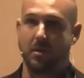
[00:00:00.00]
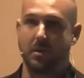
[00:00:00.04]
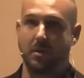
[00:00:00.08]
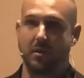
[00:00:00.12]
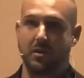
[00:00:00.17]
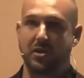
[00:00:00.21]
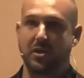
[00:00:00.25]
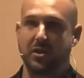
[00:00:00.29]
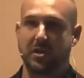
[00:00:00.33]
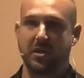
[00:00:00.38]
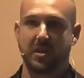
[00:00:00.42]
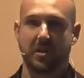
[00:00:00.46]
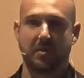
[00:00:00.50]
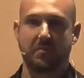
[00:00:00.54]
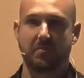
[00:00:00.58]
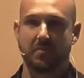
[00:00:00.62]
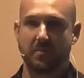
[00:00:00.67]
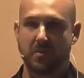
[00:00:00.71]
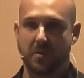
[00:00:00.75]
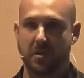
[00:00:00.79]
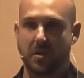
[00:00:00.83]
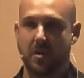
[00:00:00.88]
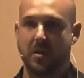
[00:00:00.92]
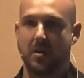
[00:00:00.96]
just
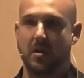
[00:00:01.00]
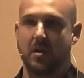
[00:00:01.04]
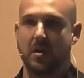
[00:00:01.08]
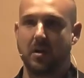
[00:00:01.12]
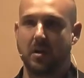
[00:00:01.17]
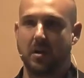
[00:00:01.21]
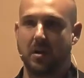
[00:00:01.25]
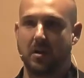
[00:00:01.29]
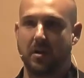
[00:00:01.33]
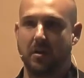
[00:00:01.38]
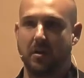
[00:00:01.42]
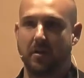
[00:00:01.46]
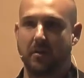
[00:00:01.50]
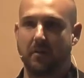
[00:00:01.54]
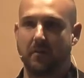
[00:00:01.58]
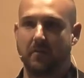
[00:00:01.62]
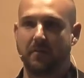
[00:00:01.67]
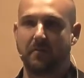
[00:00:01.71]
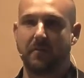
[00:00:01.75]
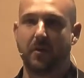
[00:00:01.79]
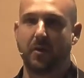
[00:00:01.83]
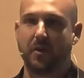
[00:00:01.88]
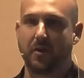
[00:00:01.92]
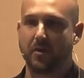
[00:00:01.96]

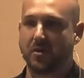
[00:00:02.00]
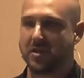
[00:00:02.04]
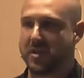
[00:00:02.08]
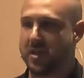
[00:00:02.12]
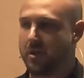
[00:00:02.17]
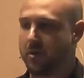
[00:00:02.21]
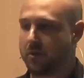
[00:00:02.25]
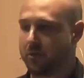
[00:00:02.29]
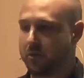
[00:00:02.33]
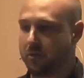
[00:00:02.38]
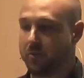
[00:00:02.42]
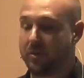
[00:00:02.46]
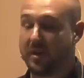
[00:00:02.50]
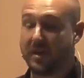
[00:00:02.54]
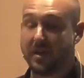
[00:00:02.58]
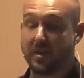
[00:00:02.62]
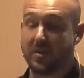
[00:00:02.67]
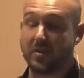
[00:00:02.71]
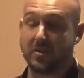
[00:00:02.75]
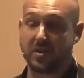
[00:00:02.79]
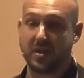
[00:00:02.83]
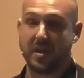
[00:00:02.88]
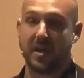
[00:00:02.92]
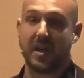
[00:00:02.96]
focusing on
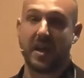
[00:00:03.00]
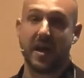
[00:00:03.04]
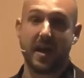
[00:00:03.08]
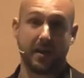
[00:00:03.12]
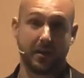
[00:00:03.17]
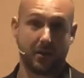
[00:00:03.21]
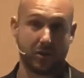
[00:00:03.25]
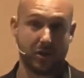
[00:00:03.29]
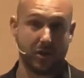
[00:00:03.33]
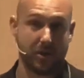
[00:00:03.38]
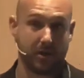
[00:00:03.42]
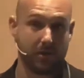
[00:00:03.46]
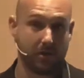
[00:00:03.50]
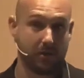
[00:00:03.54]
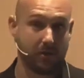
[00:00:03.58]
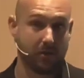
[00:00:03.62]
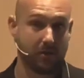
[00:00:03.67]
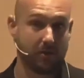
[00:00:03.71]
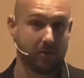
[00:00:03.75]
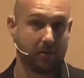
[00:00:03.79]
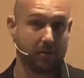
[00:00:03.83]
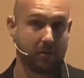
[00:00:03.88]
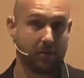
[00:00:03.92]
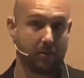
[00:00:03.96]
reducing energy.
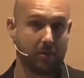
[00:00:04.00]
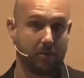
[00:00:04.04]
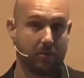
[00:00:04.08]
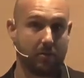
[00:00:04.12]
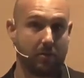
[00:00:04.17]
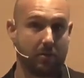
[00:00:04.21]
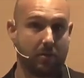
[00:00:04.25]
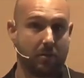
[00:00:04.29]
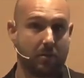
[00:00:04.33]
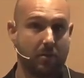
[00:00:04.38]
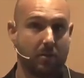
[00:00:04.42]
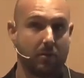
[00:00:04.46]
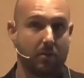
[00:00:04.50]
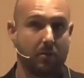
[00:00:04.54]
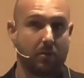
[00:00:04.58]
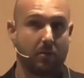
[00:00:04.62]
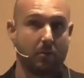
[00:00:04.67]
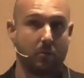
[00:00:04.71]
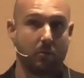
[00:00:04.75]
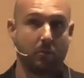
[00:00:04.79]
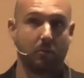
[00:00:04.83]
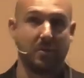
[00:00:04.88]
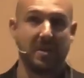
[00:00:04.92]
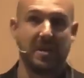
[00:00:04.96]

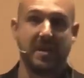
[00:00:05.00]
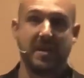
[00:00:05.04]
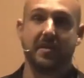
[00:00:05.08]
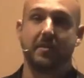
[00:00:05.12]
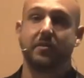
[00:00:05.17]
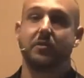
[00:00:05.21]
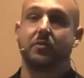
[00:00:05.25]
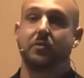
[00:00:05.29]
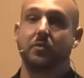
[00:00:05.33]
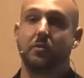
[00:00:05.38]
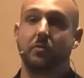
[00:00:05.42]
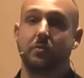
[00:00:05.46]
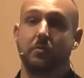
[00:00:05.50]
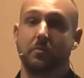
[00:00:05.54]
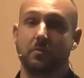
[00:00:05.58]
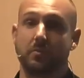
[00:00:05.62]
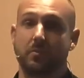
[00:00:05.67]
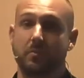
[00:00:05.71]
We need to